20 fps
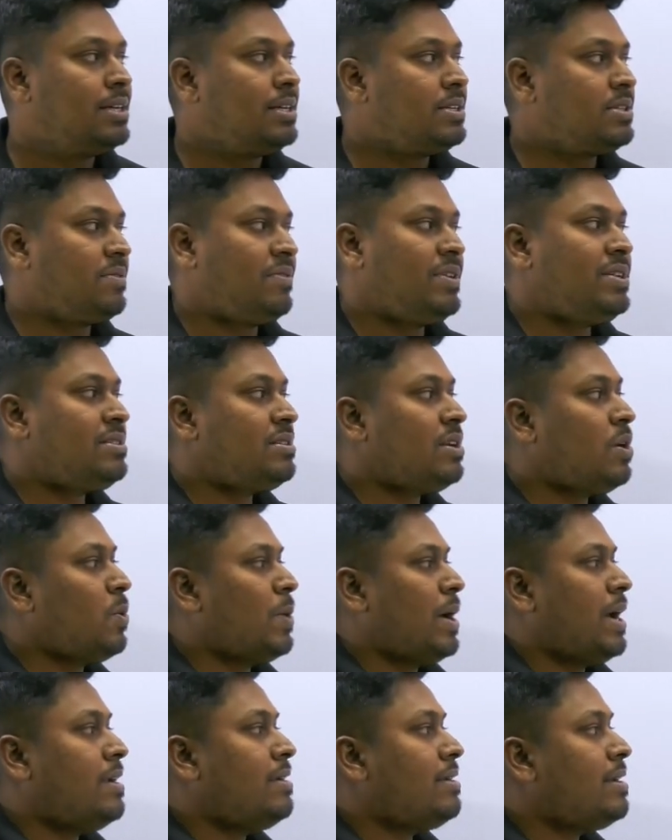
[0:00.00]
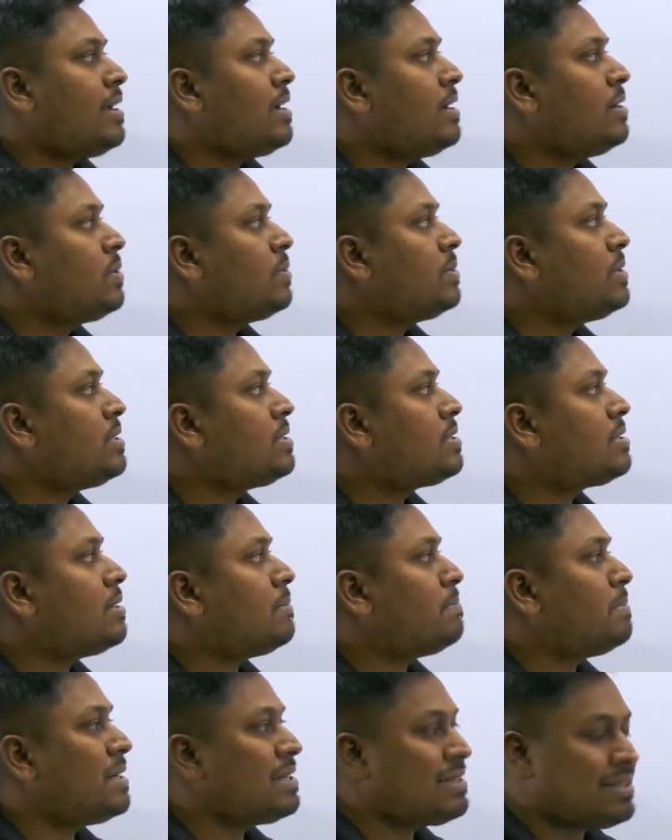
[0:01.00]
So friends, now entering into this
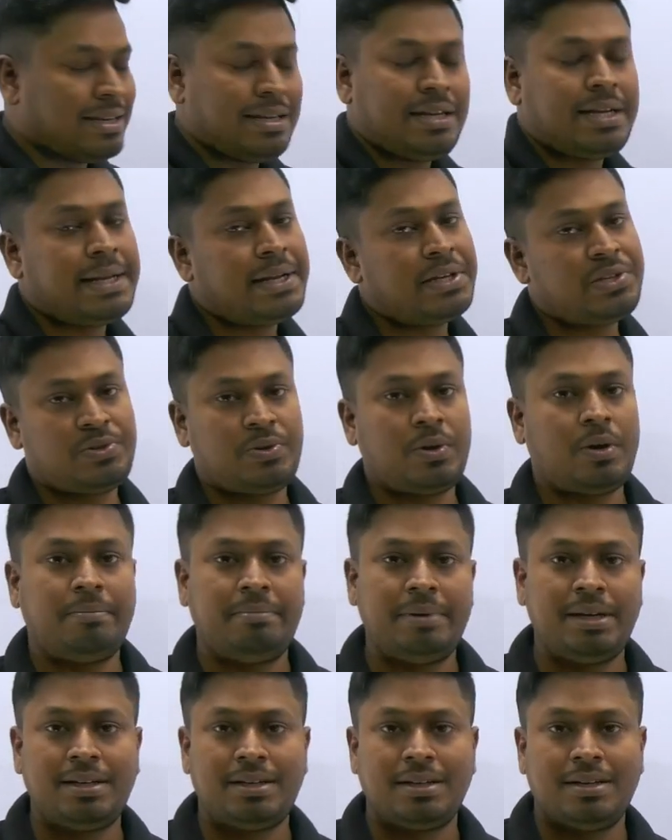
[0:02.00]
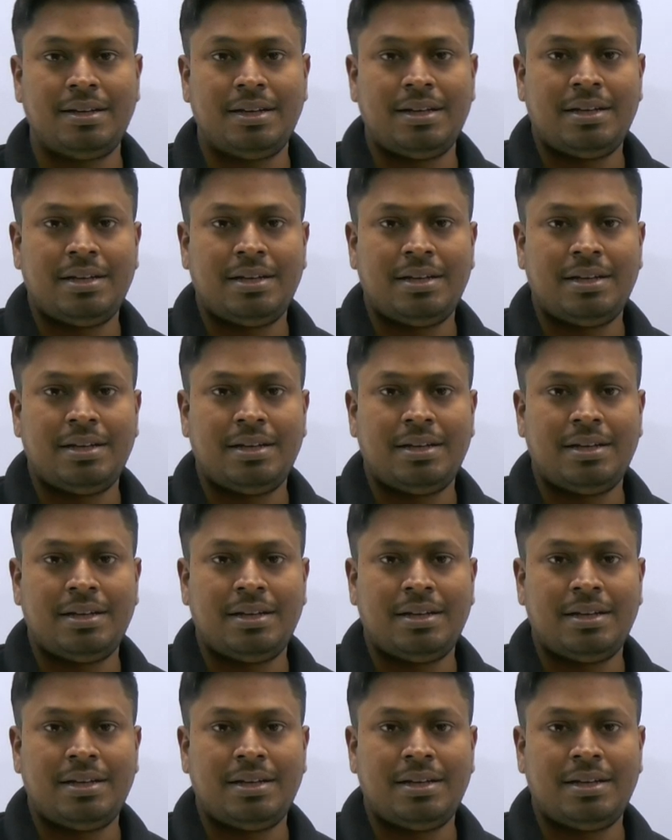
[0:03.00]
percentage topic.